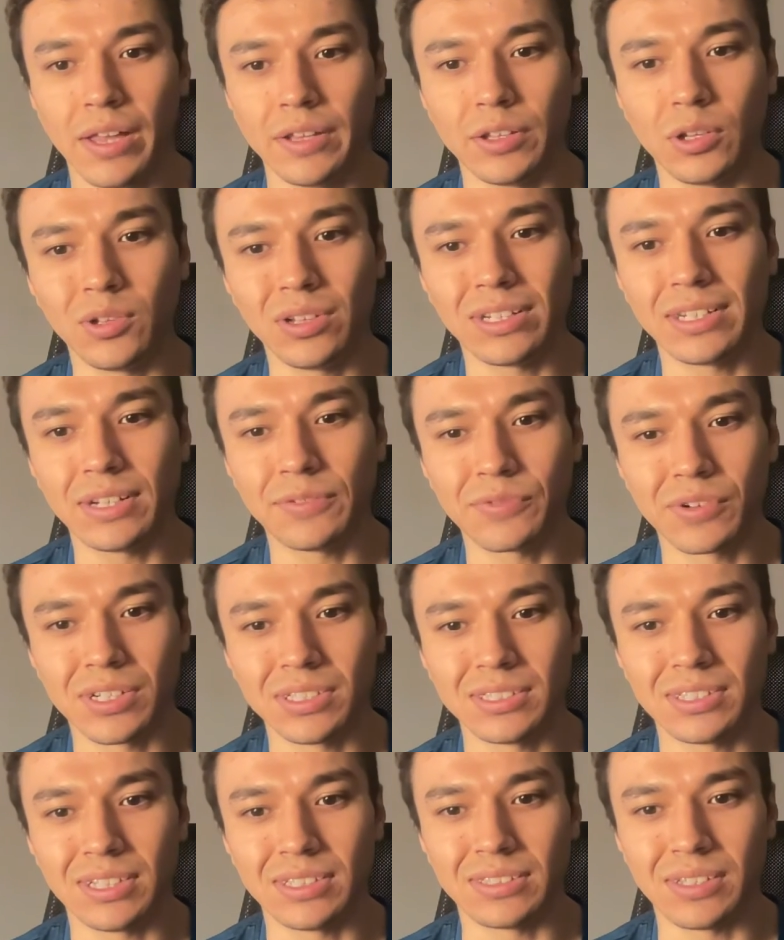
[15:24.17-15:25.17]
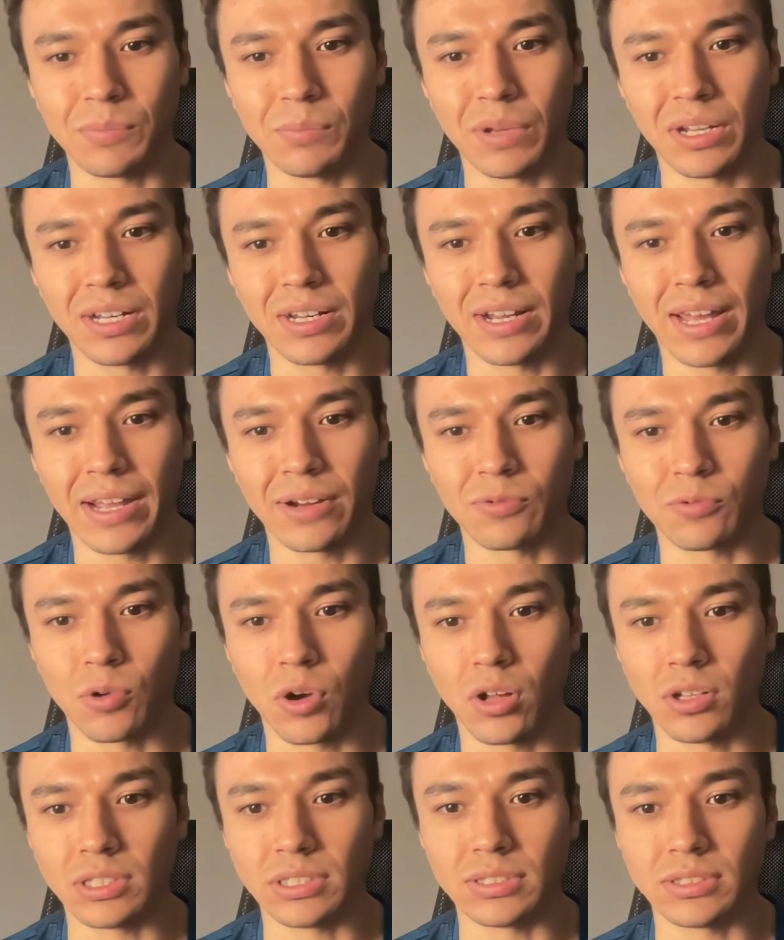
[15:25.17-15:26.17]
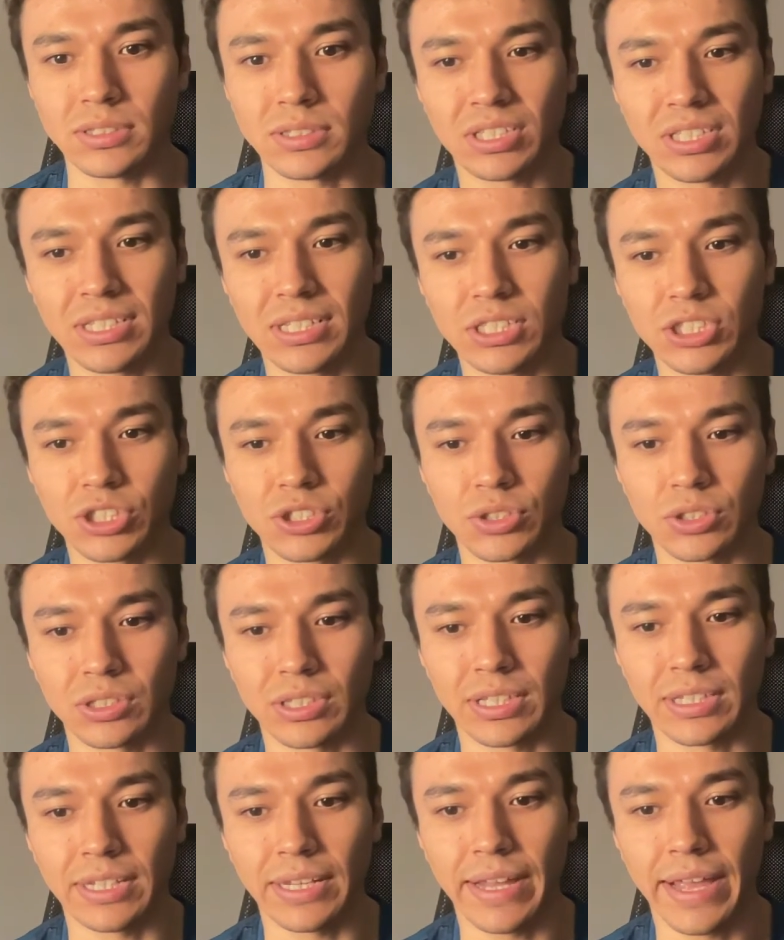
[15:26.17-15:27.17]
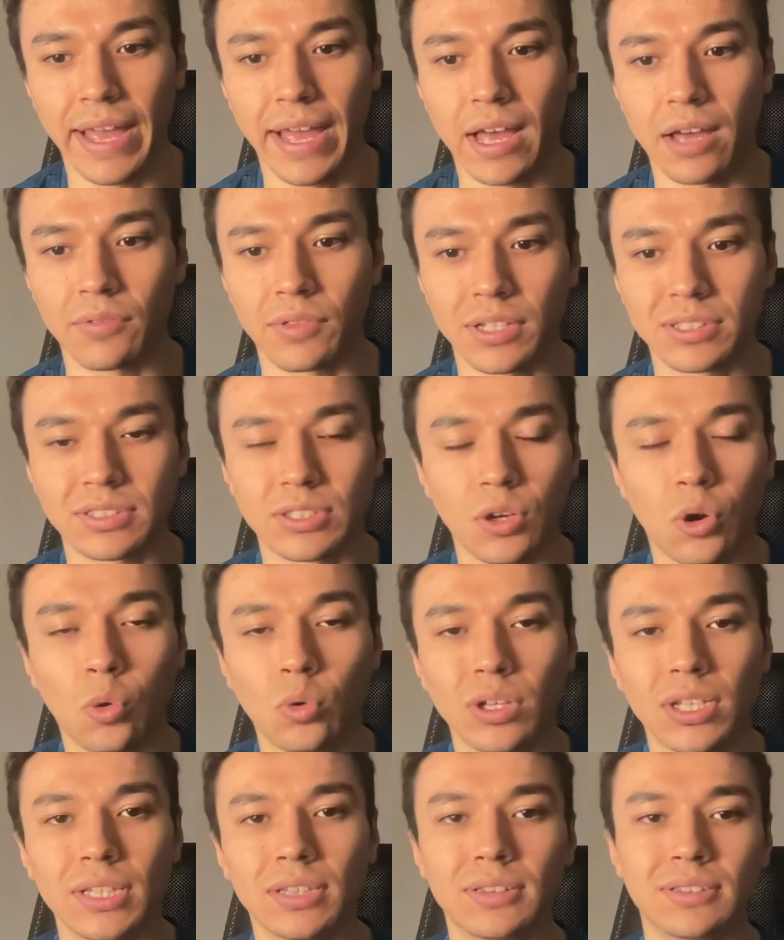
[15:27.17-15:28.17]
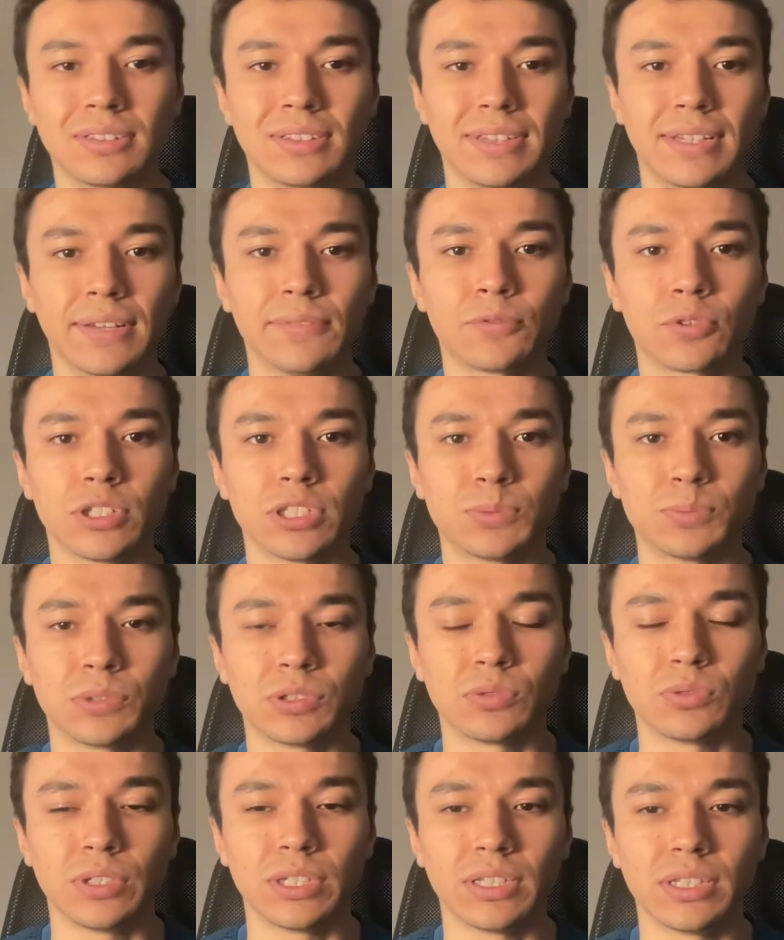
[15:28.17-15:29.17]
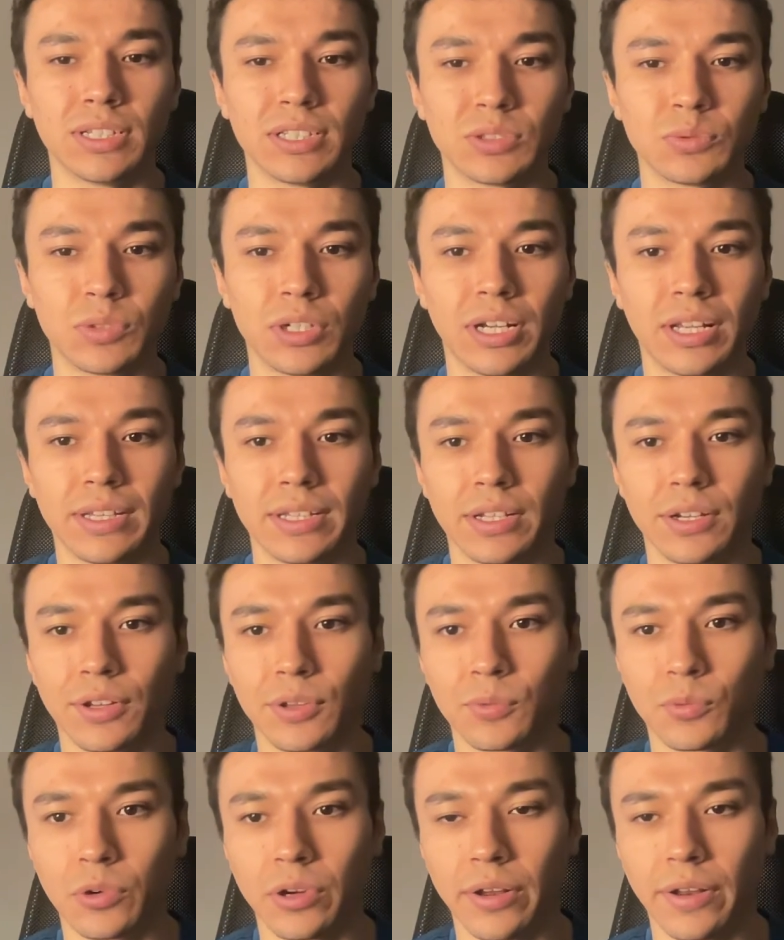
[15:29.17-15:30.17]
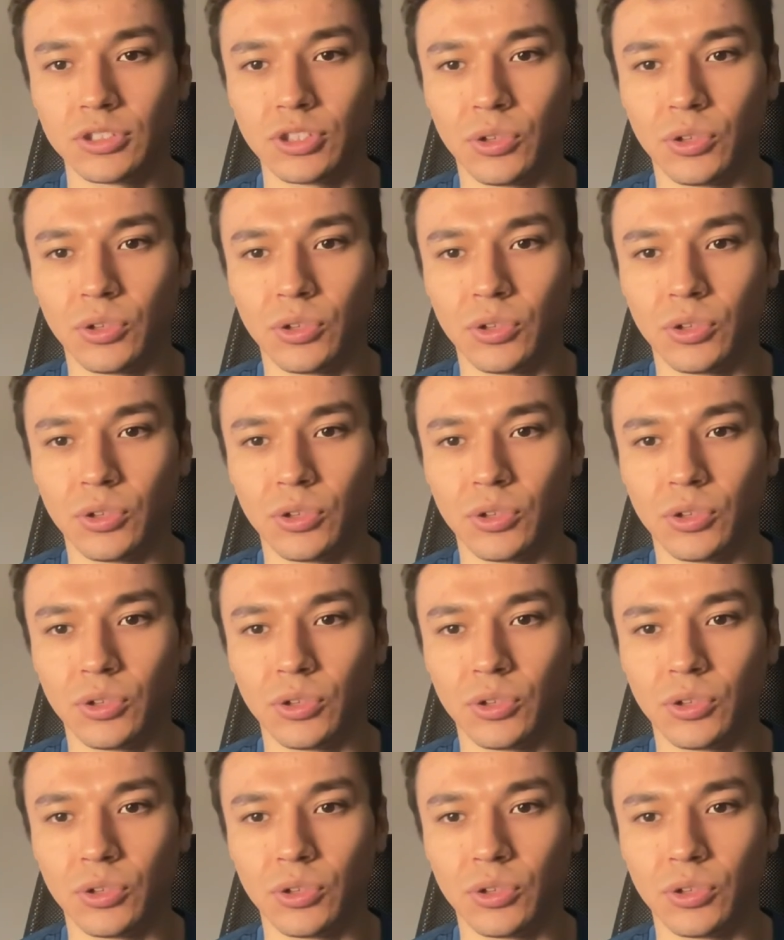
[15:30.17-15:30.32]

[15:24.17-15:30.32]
The only difference is the Monday Night Rollins t-shirt that they have. That's the only difference between this one and the other one.